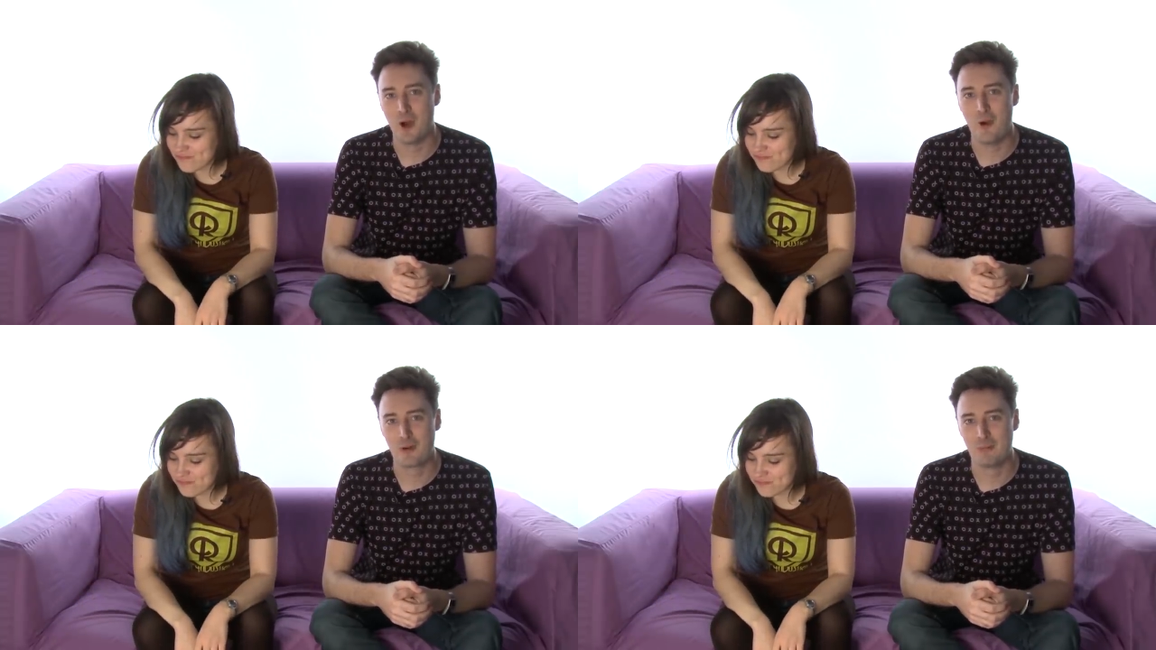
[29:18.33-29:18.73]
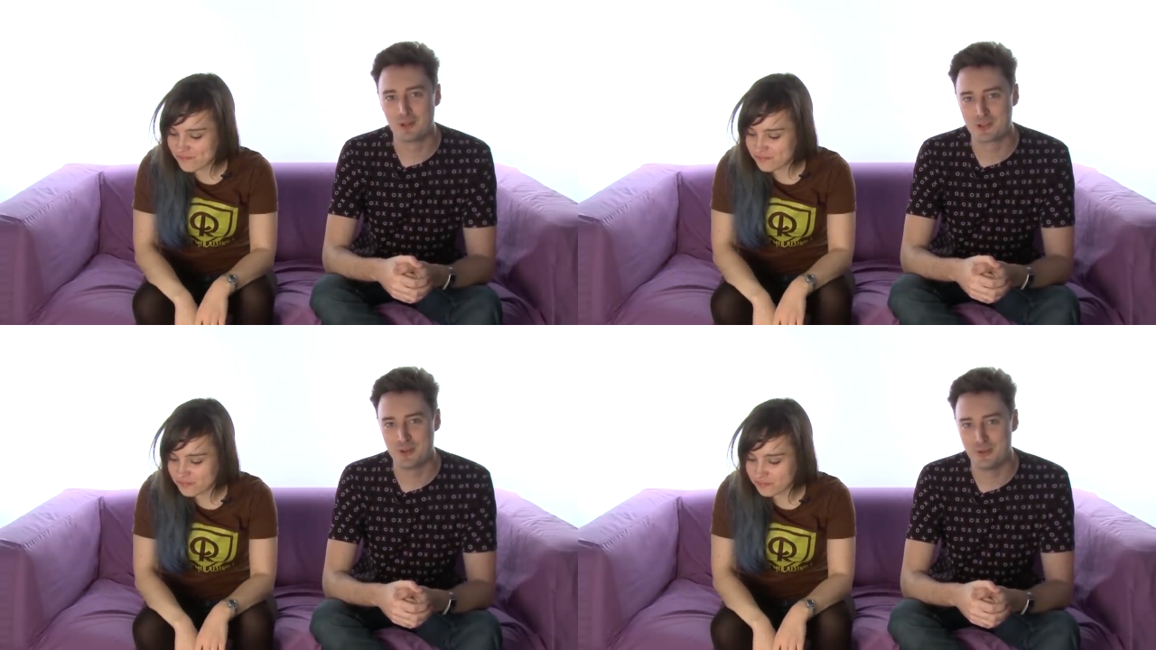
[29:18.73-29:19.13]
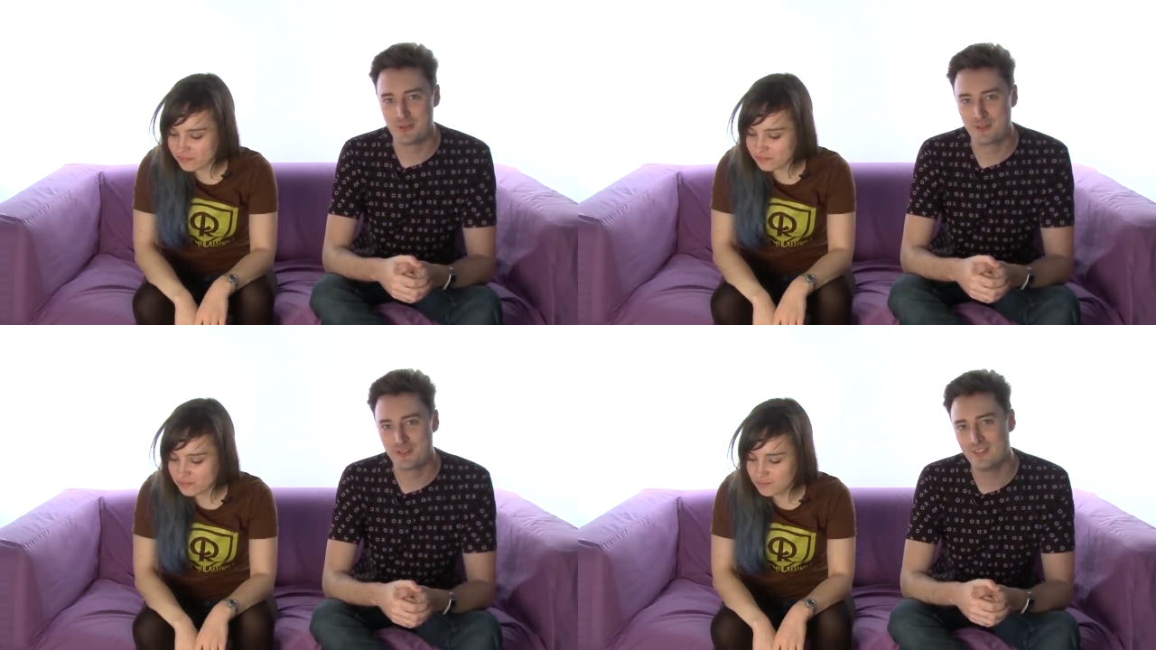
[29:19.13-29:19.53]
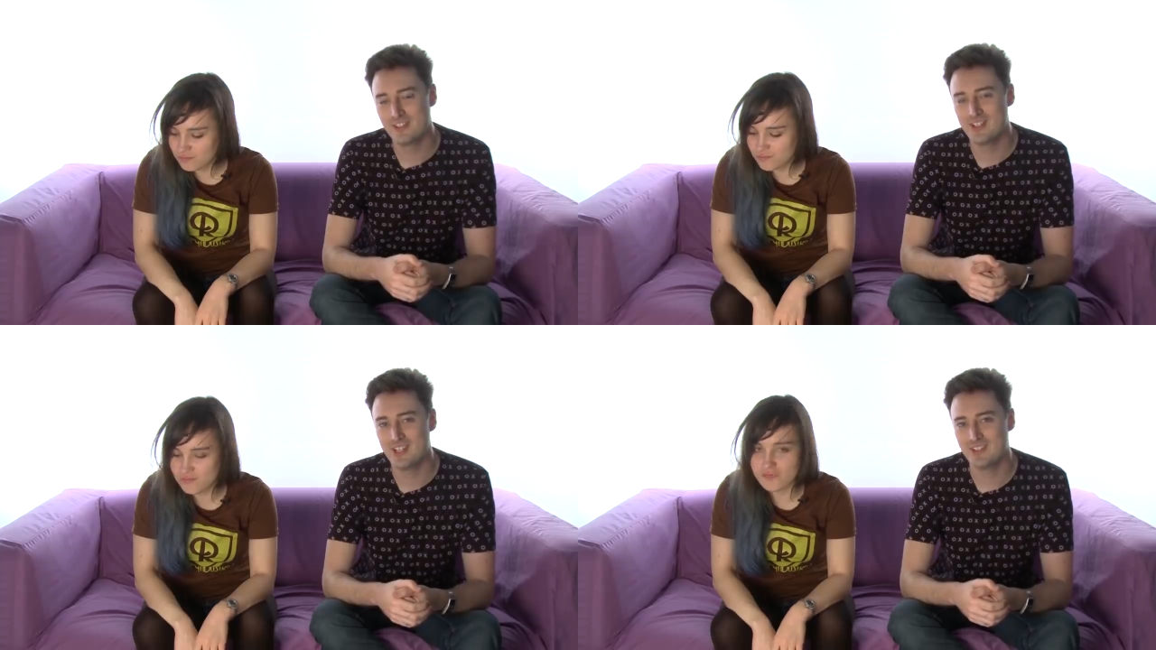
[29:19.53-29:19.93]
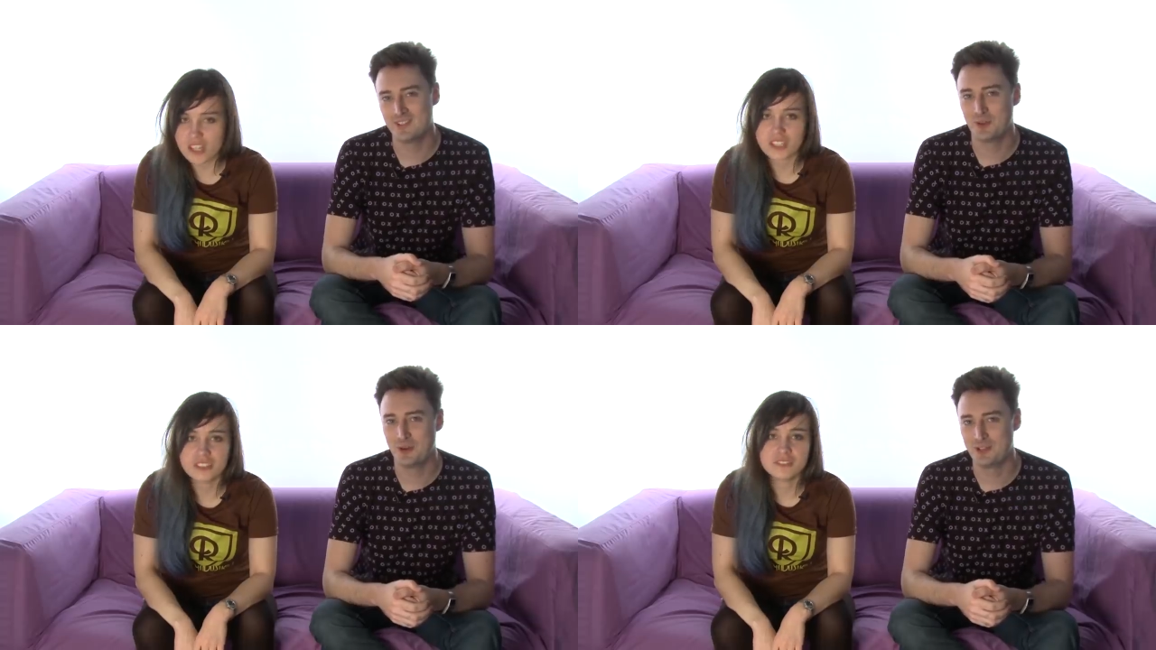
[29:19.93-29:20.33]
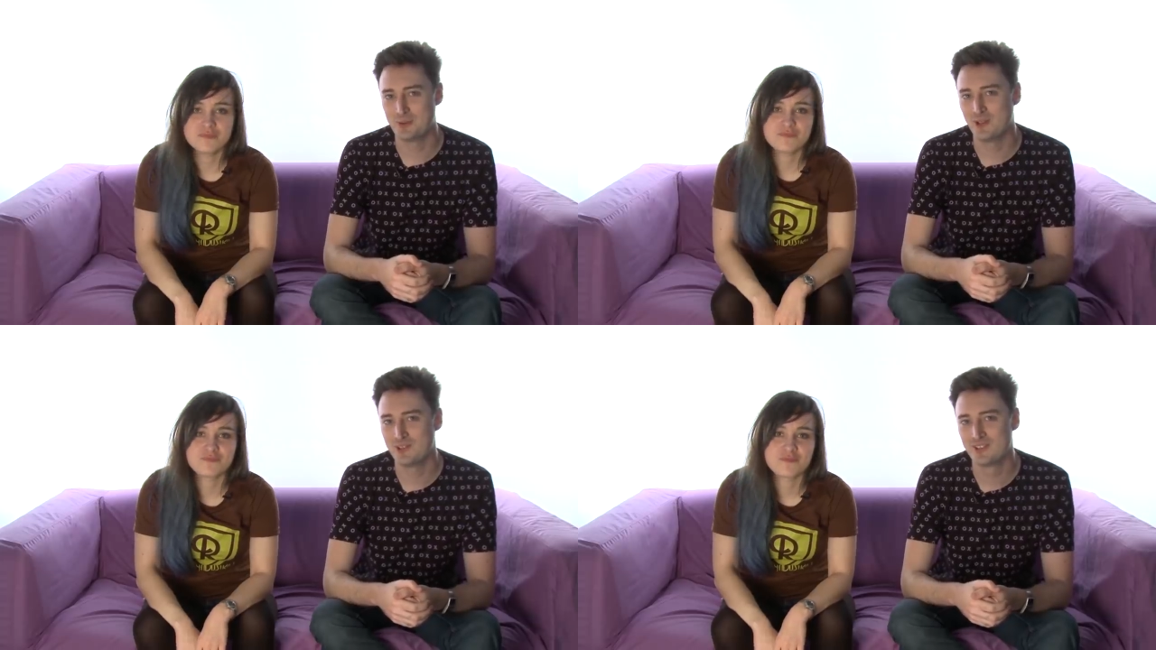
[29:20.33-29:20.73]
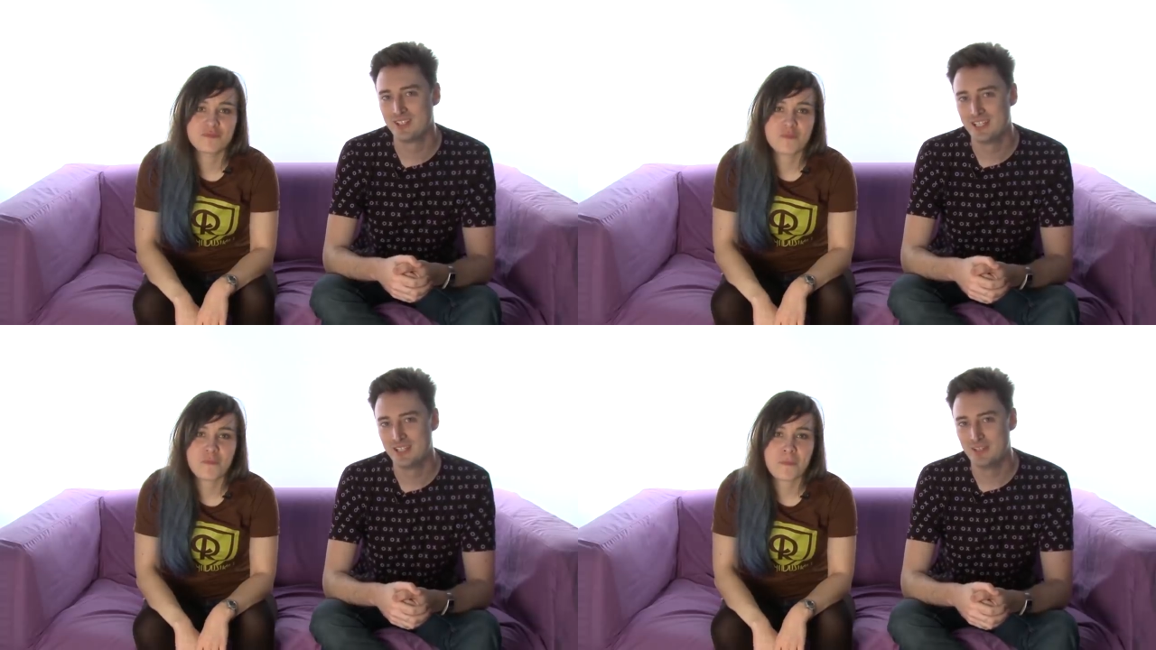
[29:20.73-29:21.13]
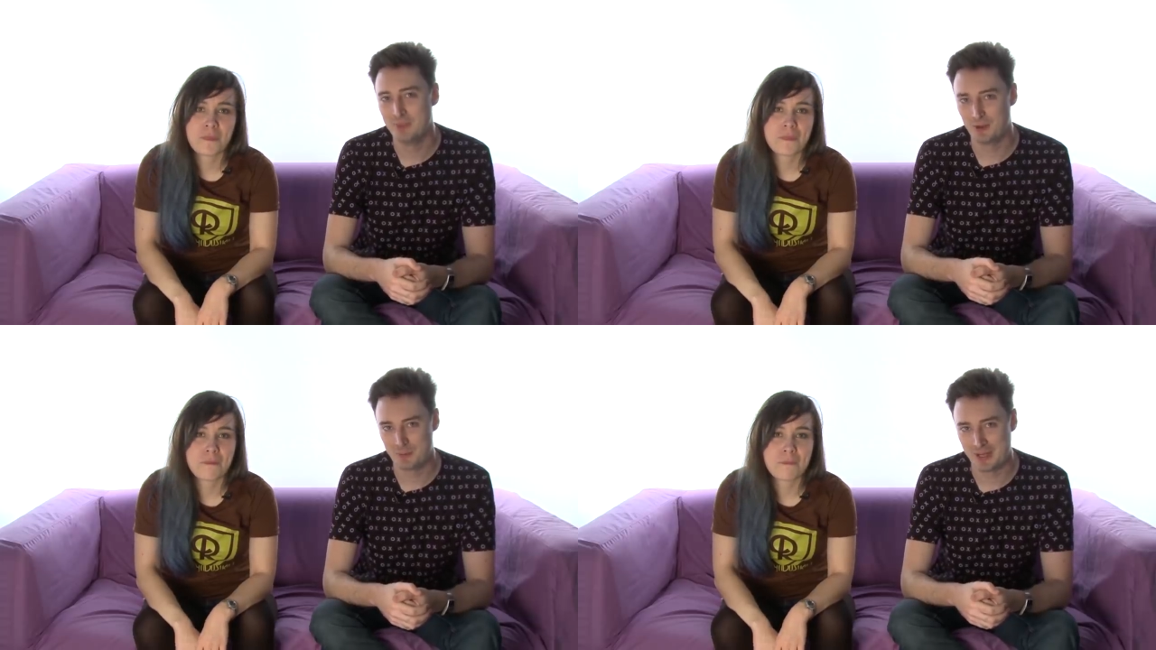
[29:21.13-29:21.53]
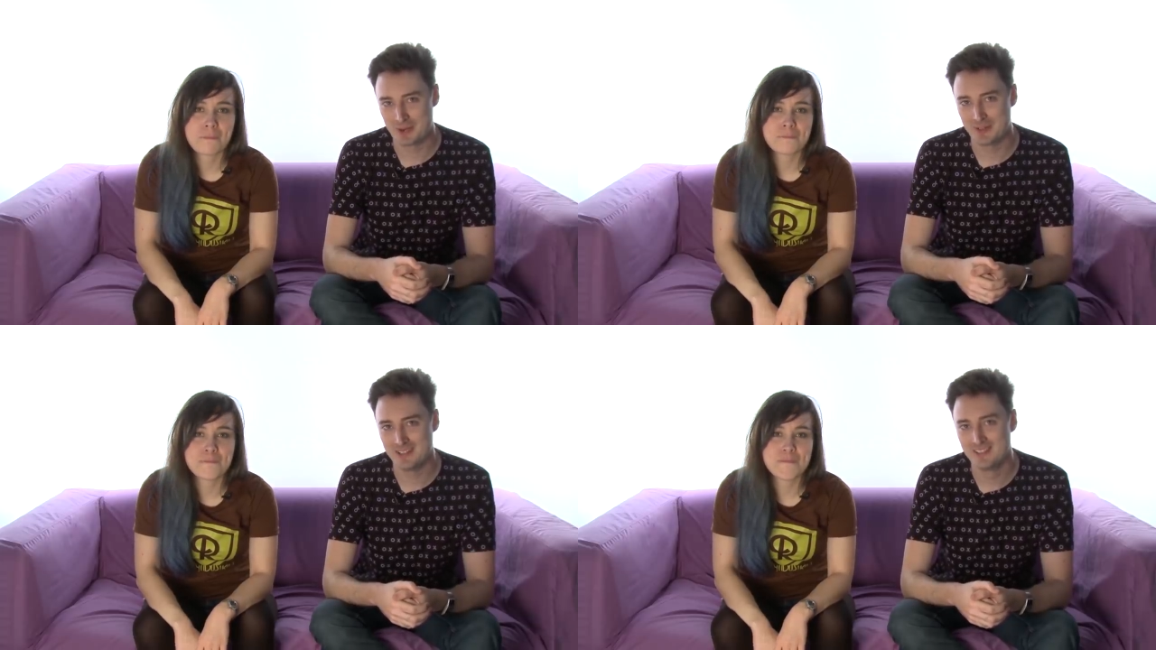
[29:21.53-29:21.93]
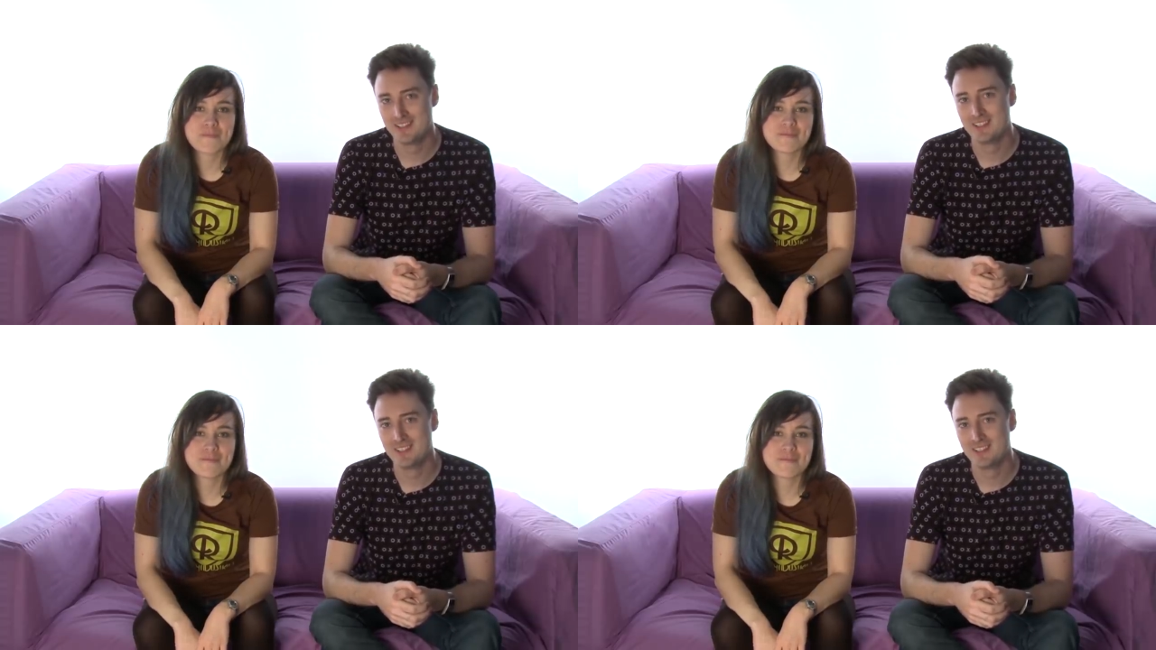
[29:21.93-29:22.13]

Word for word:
Speaker 1: horrible truth that she is and always was milk penguin.